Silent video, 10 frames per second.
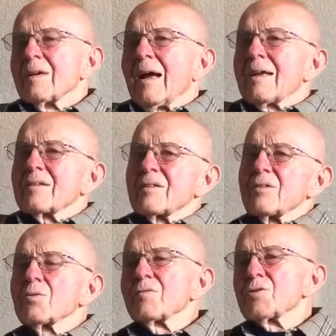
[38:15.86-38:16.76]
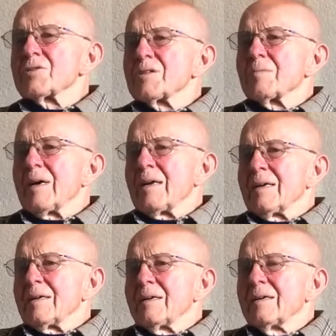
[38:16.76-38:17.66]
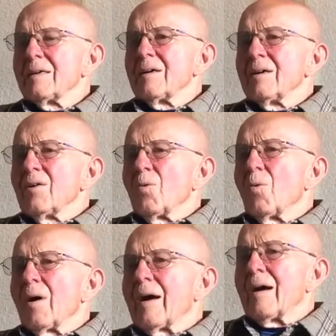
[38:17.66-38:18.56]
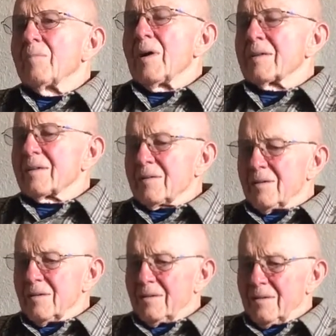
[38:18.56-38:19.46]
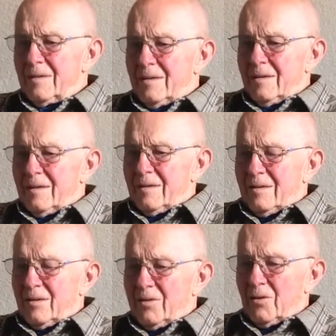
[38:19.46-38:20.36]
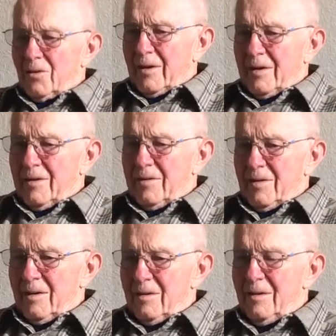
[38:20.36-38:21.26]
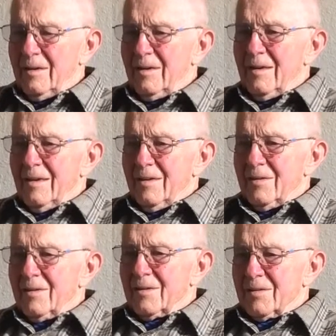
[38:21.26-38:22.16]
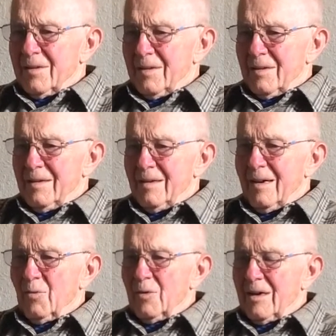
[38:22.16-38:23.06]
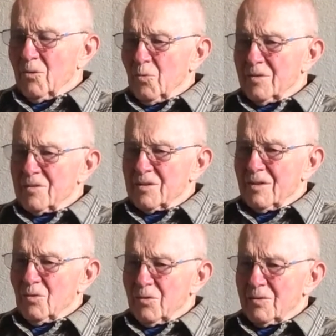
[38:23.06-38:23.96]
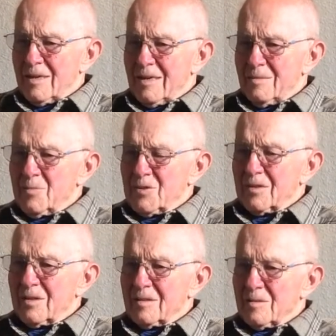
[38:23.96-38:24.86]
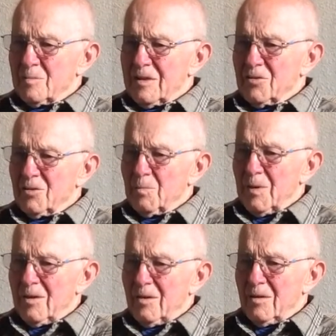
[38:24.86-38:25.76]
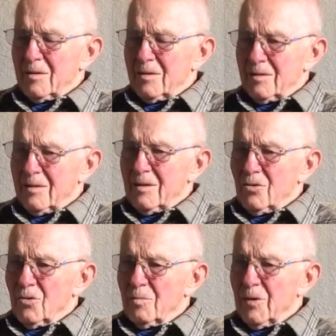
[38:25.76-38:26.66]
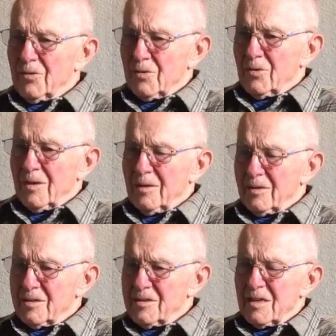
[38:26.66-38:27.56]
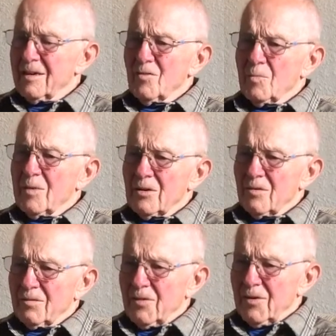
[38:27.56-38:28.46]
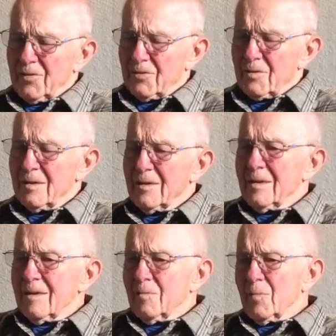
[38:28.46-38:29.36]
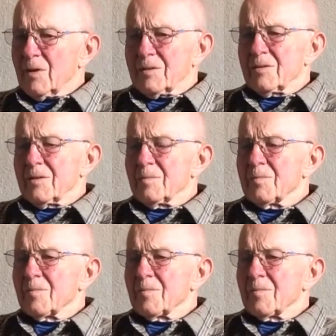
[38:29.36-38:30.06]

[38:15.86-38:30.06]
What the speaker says: At the University of Maine, why I met a young lady there that I went out with several times and got to meet her parent, her mother at least. I never met her father, but